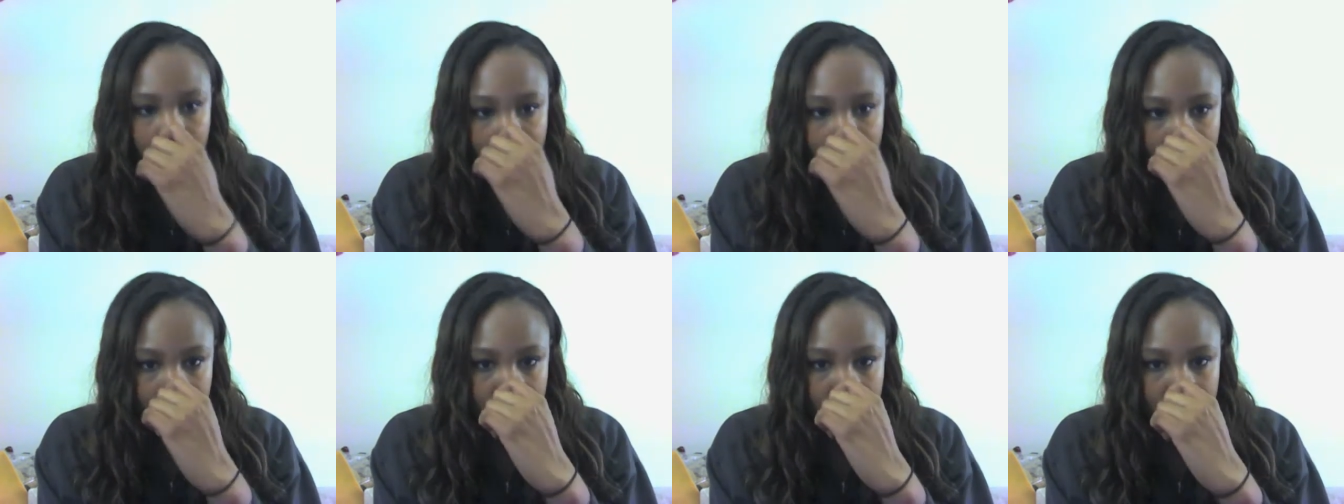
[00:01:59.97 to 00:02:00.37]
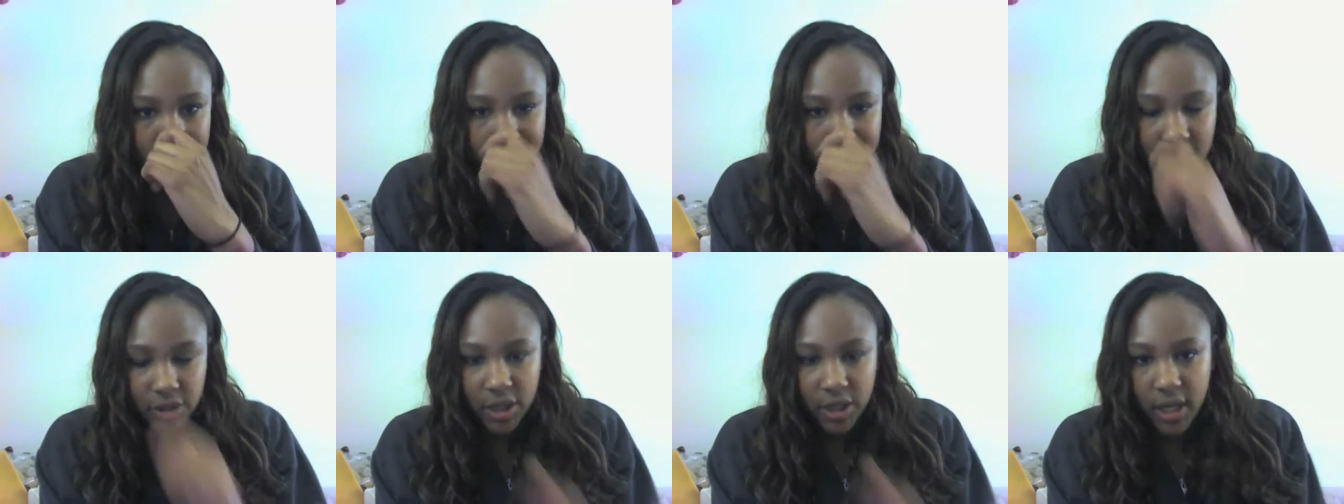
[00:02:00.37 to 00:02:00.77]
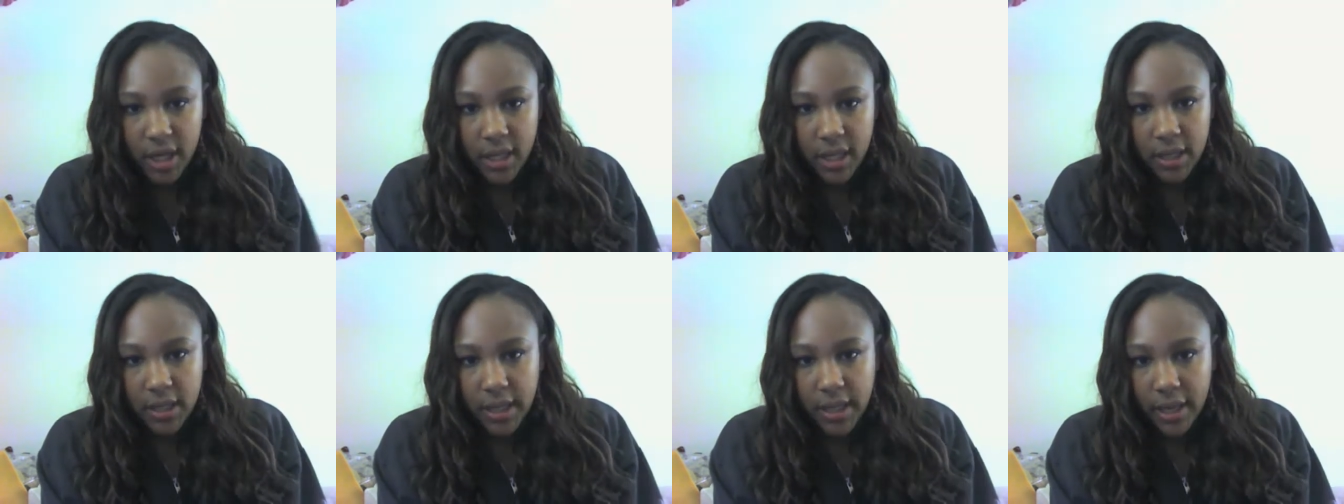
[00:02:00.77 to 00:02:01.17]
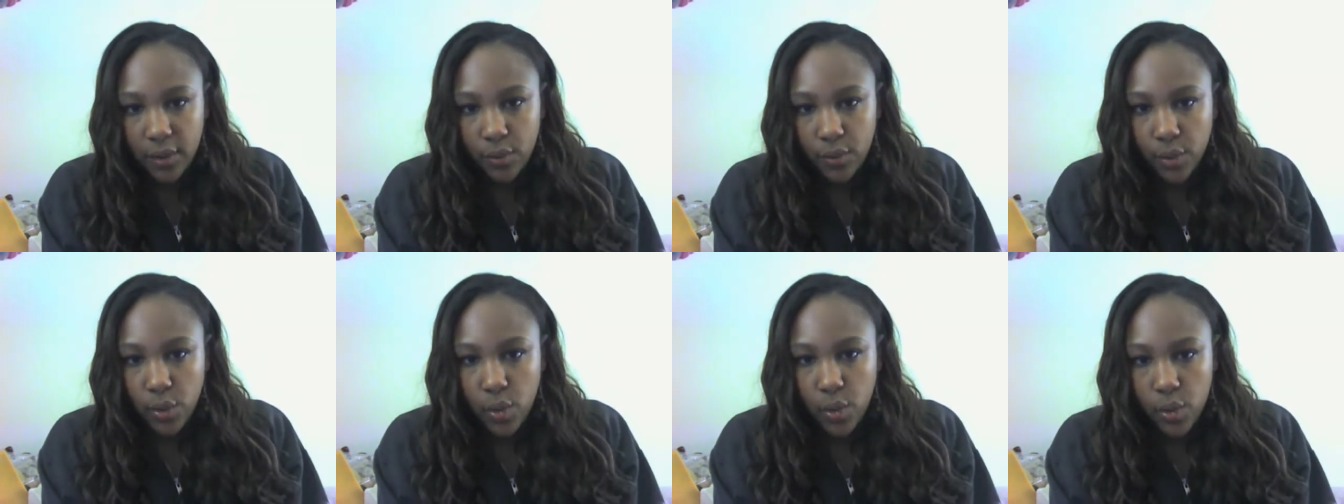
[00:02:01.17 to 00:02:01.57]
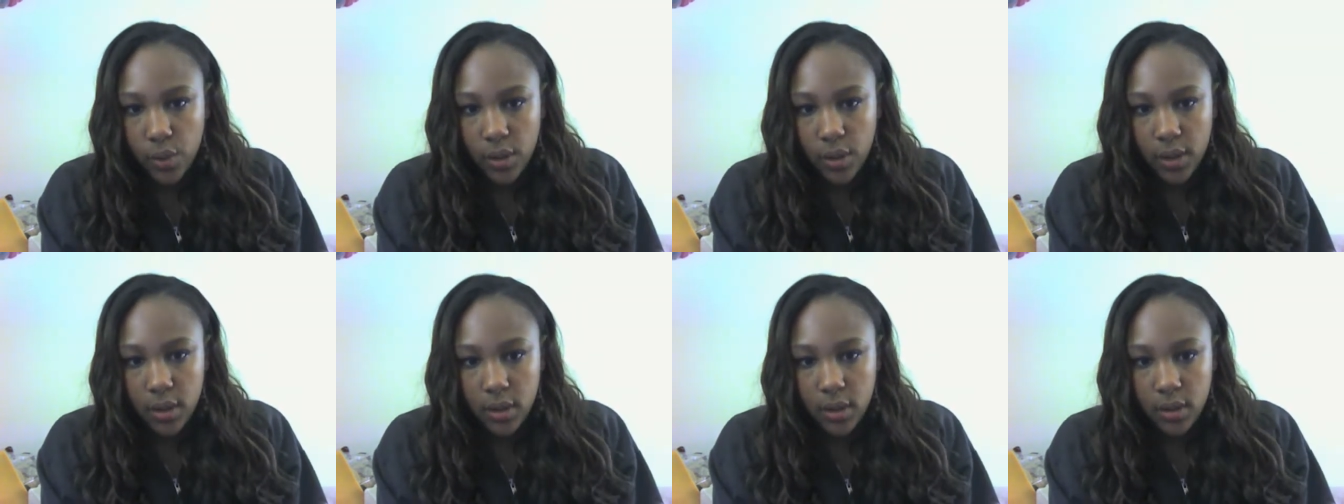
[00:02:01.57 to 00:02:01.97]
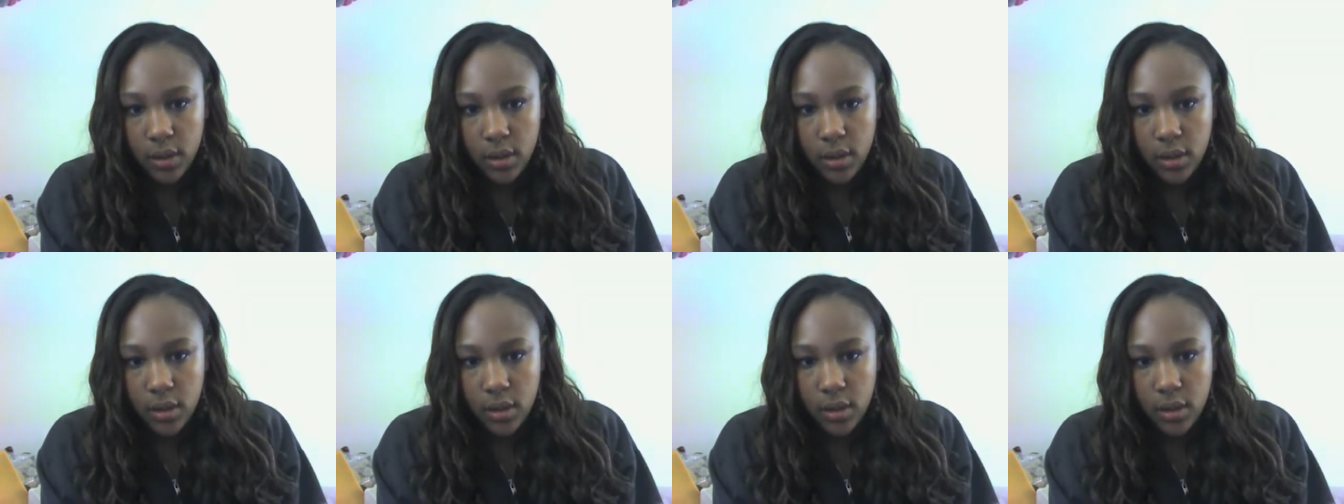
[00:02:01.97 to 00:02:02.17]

um, I'll try and like record